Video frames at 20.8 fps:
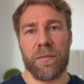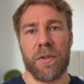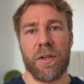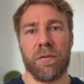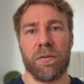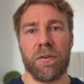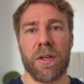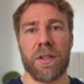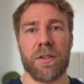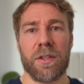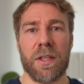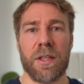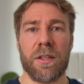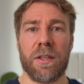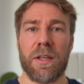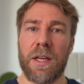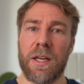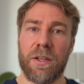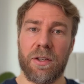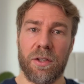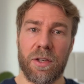Your front end
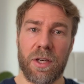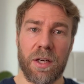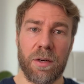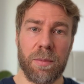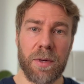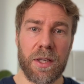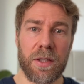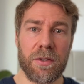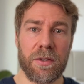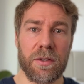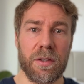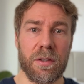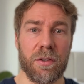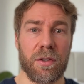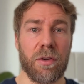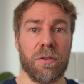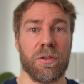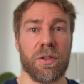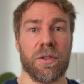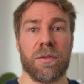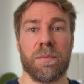and your database
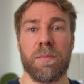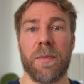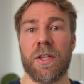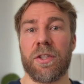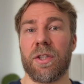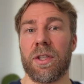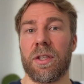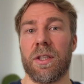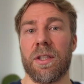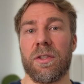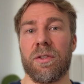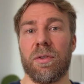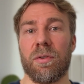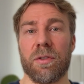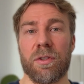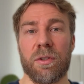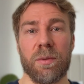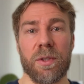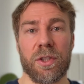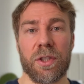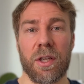don't just magically talk
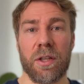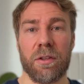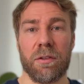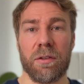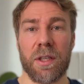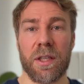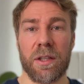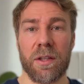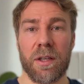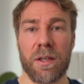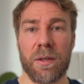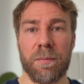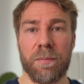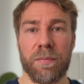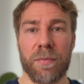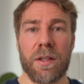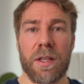to each other either.